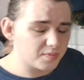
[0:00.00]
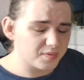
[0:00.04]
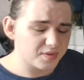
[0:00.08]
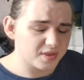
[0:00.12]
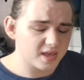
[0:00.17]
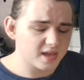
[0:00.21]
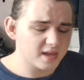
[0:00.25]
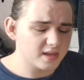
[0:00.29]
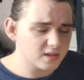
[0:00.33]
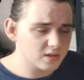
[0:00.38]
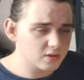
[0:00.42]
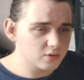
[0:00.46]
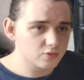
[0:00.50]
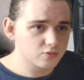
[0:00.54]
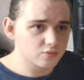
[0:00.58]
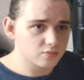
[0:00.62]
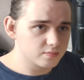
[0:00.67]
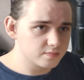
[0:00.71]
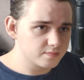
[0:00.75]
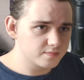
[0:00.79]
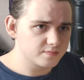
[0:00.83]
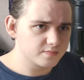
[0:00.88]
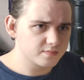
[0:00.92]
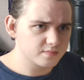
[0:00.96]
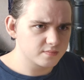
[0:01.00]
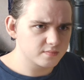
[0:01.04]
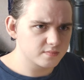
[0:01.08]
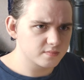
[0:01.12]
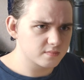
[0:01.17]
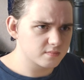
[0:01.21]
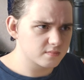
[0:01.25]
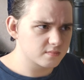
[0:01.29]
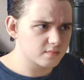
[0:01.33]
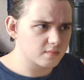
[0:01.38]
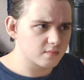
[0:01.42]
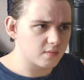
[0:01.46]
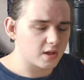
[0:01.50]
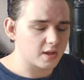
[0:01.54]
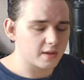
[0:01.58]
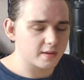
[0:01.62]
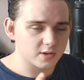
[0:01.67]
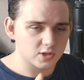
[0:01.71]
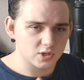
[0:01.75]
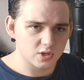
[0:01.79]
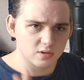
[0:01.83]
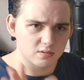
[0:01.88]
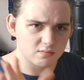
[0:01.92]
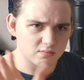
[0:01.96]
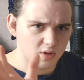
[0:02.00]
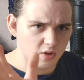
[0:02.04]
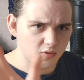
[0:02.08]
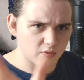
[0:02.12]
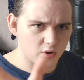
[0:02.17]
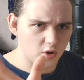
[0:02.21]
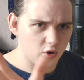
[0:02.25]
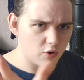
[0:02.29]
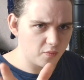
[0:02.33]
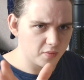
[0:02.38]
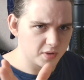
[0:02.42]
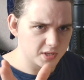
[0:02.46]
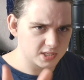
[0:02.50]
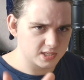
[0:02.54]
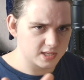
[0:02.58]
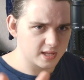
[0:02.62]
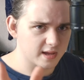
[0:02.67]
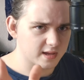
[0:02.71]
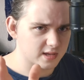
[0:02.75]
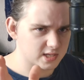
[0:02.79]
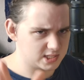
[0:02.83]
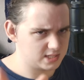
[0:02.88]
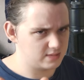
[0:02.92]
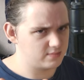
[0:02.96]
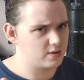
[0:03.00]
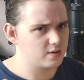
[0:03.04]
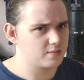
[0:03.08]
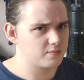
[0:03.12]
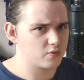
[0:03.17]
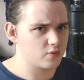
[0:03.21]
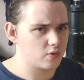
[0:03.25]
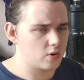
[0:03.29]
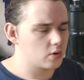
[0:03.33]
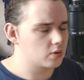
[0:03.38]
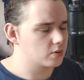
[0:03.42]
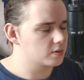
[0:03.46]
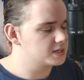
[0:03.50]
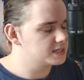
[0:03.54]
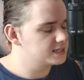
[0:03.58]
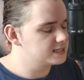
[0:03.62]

of that, well, actually, don't hold me to that because I might be wrong.